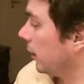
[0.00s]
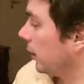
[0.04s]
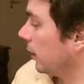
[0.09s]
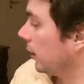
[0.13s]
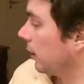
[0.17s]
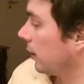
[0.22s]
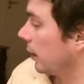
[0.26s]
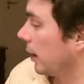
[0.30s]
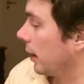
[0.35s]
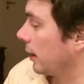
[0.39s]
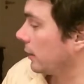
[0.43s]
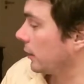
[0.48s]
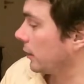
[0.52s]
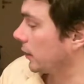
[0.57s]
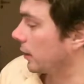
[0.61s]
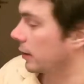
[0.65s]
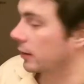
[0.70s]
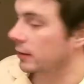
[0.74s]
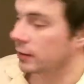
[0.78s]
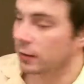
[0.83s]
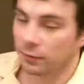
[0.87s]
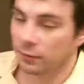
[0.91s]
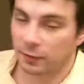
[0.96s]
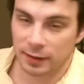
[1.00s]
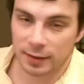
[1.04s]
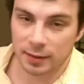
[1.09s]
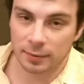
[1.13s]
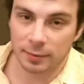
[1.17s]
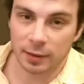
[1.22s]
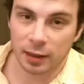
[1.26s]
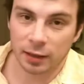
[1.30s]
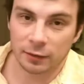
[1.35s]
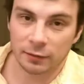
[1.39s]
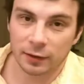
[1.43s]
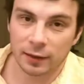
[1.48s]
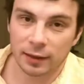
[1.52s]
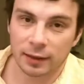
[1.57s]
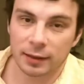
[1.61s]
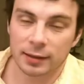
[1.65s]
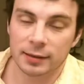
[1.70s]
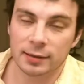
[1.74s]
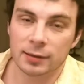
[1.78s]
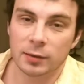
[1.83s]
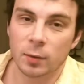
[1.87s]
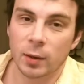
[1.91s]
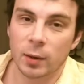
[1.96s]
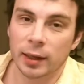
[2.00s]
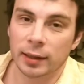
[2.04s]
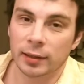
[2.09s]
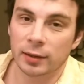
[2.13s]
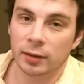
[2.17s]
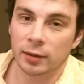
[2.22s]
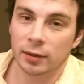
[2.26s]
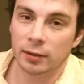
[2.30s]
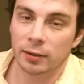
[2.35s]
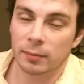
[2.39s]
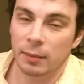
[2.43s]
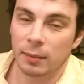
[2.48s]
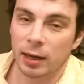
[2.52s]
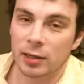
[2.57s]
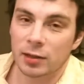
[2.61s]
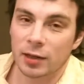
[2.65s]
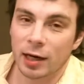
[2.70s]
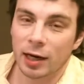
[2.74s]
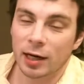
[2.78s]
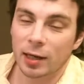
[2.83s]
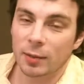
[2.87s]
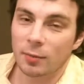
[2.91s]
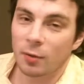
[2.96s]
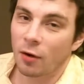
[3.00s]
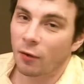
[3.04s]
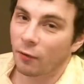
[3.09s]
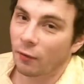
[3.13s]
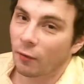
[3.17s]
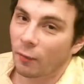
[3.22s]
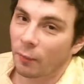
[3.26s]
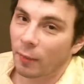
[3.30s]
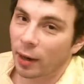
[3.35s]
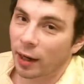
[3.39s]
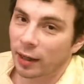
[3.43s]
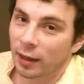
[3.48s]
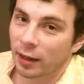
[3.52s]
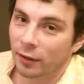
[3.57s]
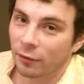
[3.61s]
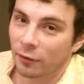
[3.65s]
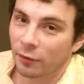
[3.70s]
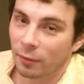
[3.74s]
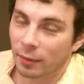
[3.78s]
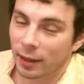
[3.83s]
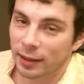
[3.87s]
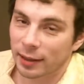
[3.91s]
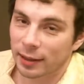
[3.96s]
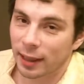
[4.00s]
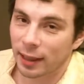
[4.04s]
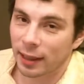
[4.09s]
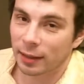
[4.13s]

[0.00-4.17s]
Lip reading: As you can see, Father Maleficent is quite not a match anymore for my deck,